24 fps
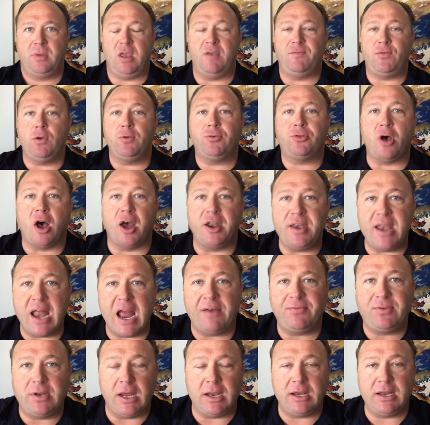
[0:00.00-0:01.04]
If you thought
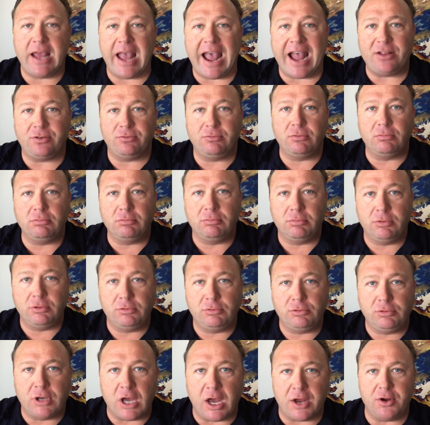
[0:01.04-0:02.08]
NAFTA and
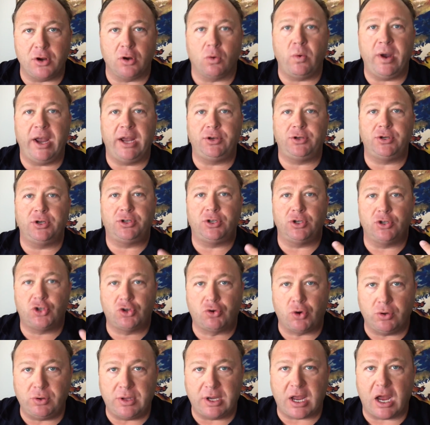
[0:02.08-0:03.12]
GATT cut your wages and
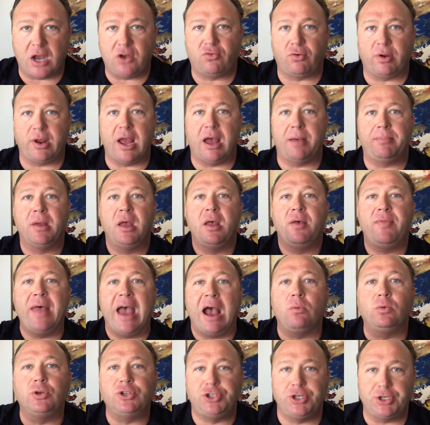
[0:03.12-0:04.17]
screwed the country up,
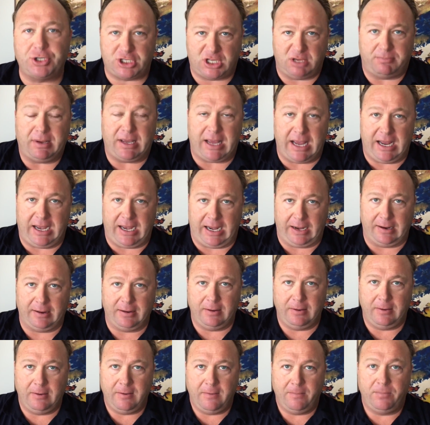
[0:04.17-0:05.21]
that was just the beginning.
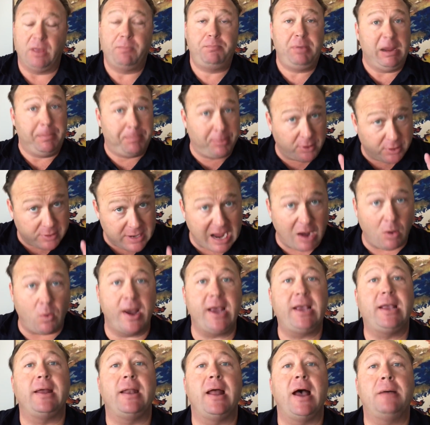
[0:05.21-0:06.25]
The people are now
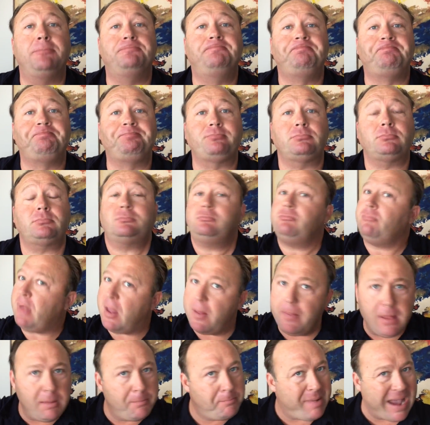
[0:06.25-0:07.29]
waking up.
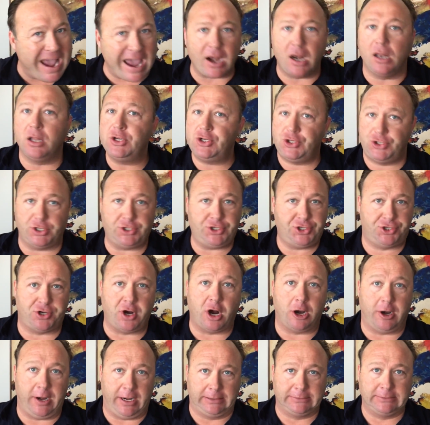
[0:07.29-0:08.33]
The battle is just
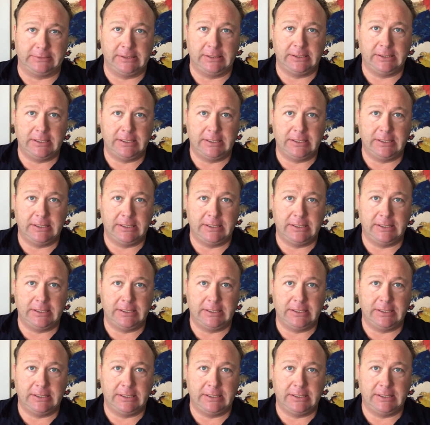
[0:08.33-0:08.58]
starting.